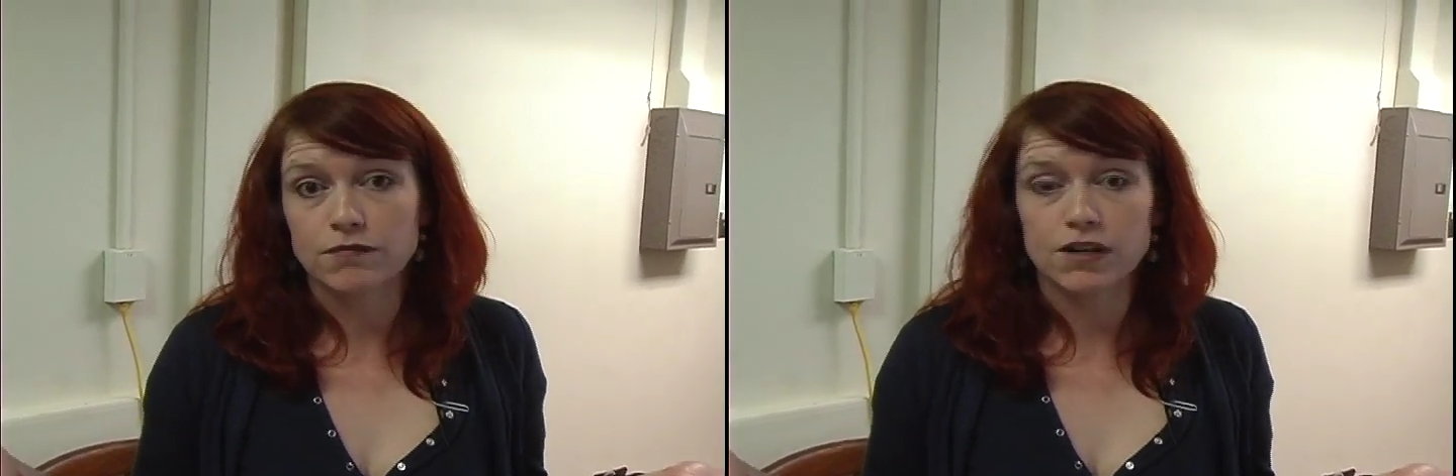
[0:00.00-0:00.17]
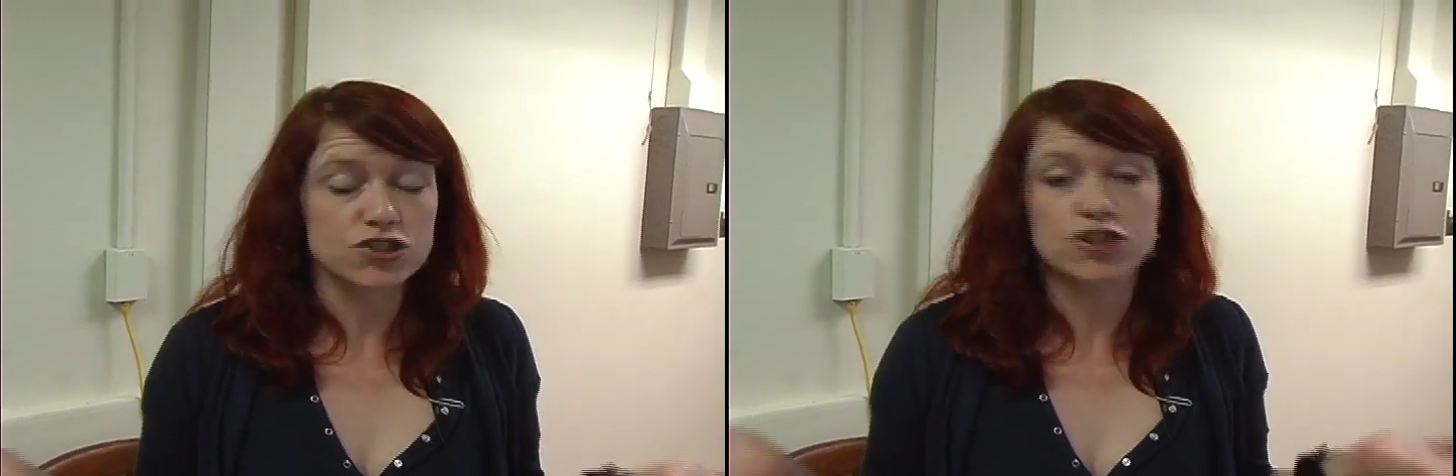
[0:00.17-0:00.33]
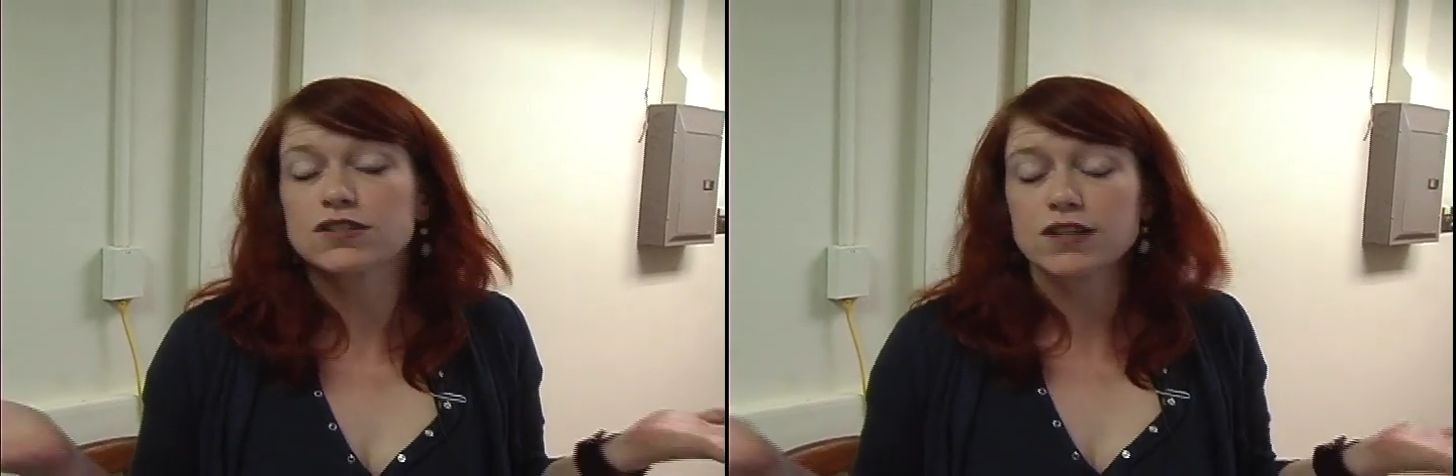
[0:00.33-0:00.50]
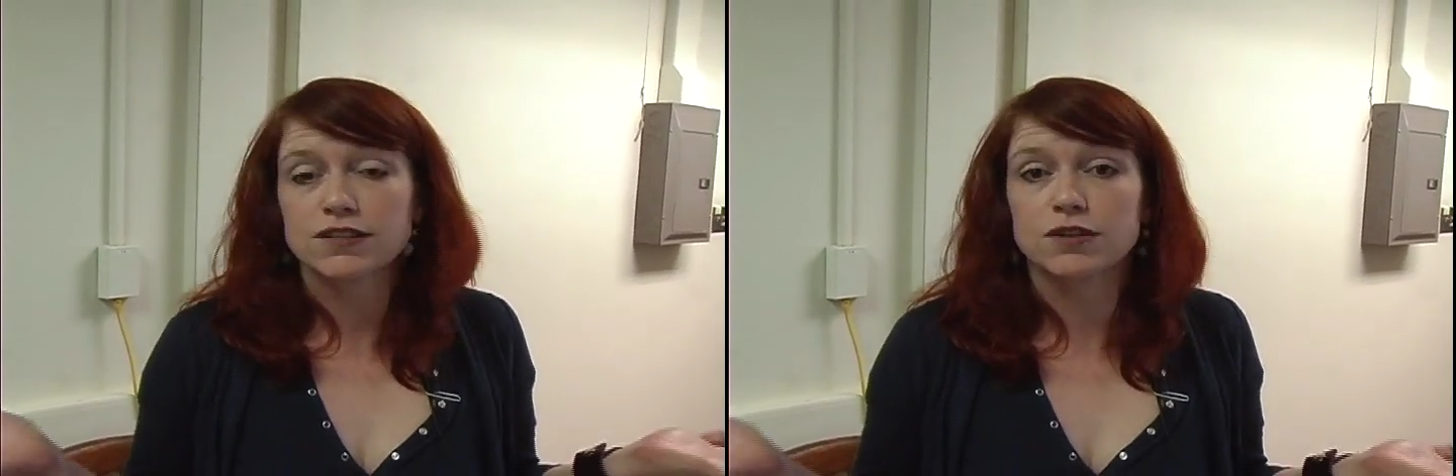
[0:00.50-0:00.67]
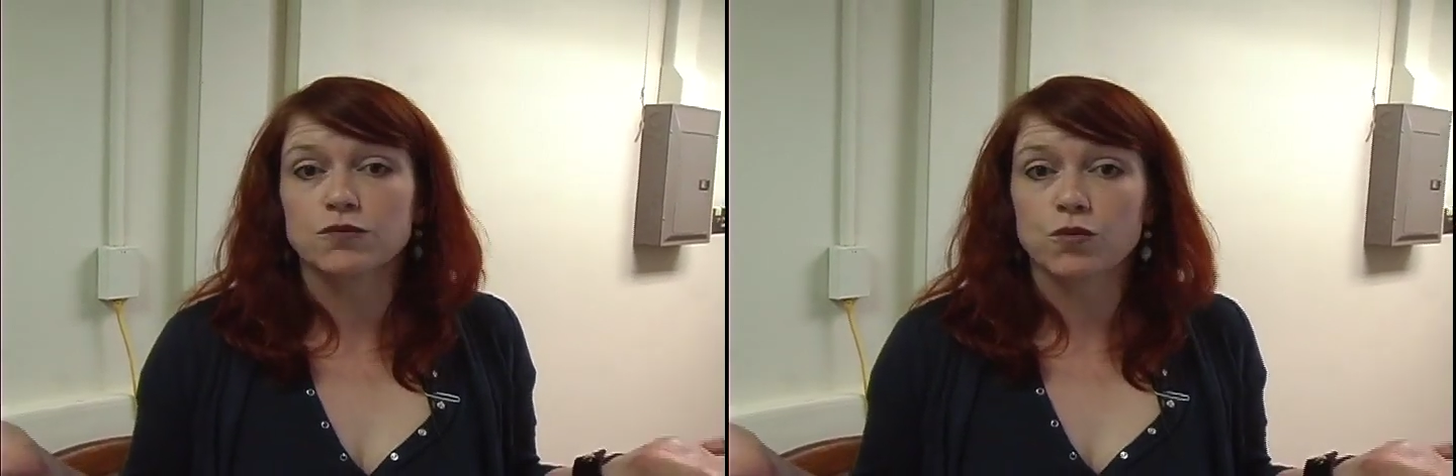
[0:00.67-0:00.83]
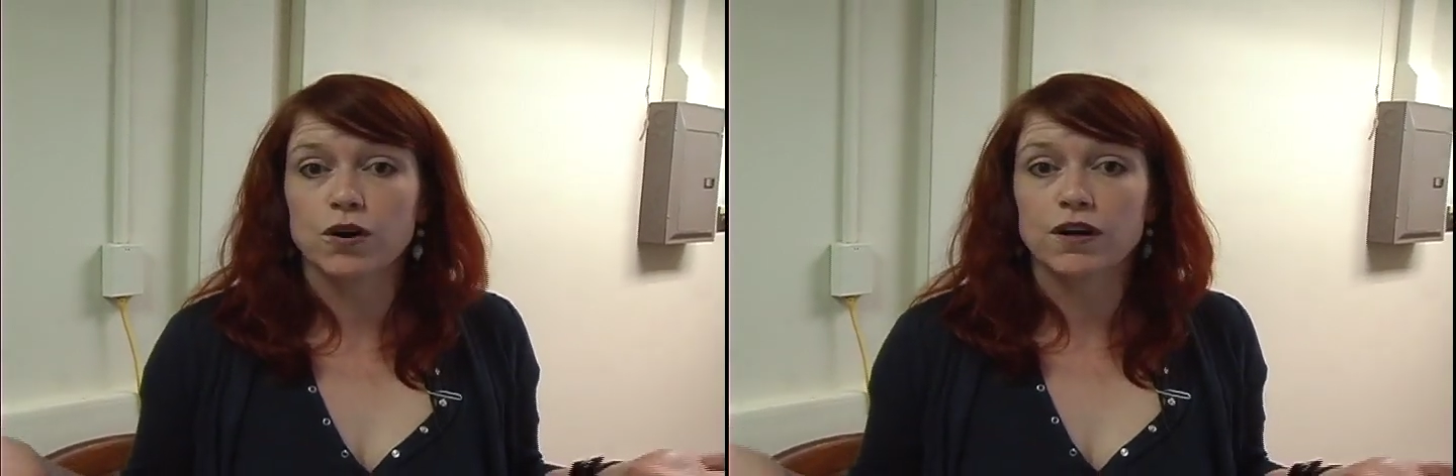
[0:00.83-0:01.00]
It just
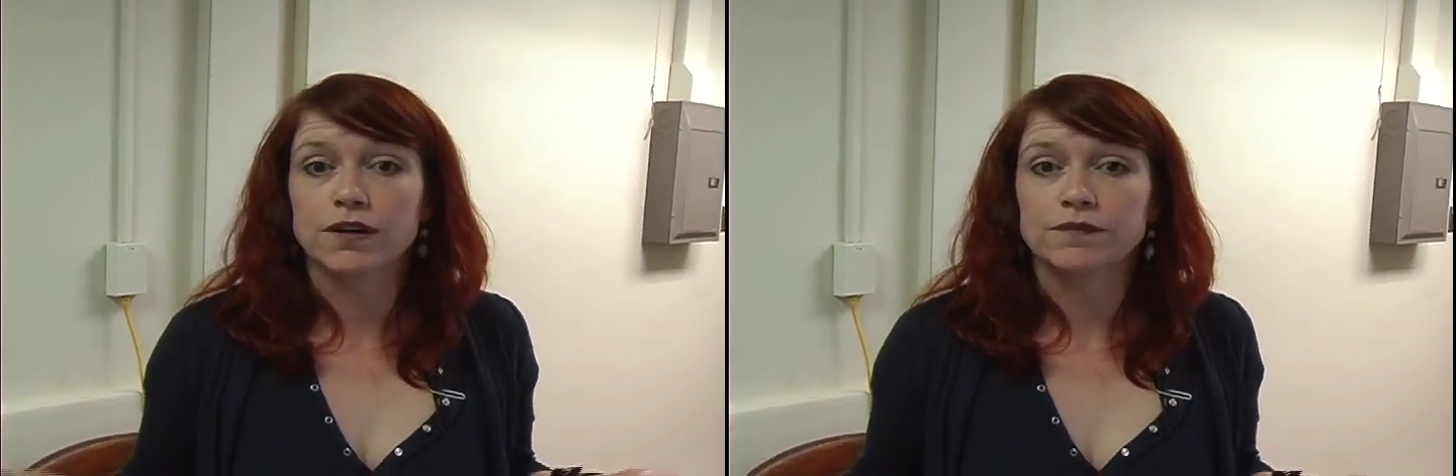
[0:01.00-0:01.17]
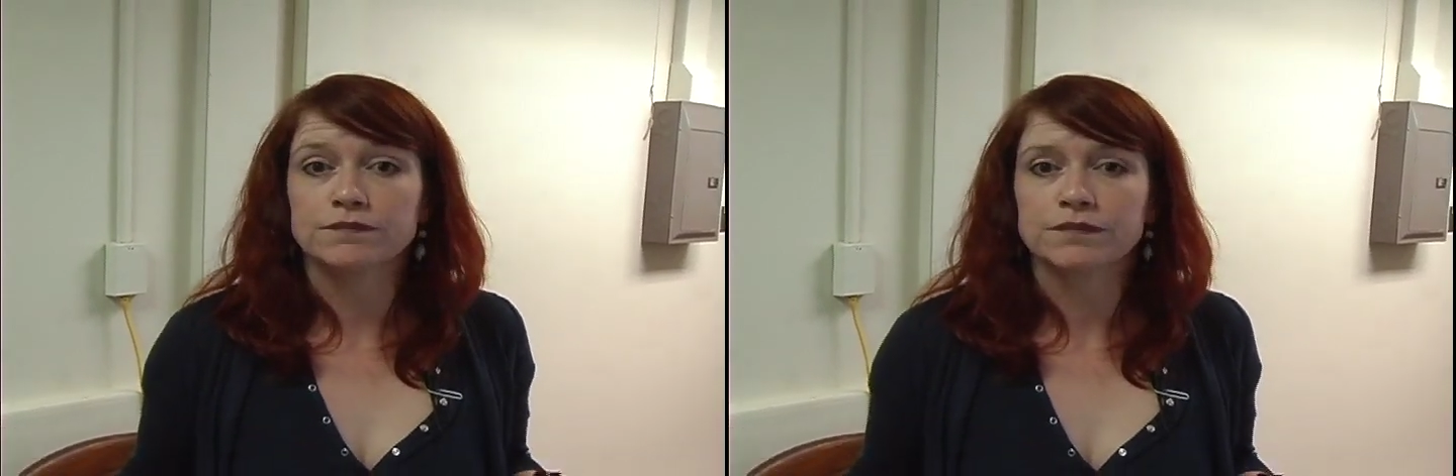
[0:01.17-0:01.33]
doesn't work.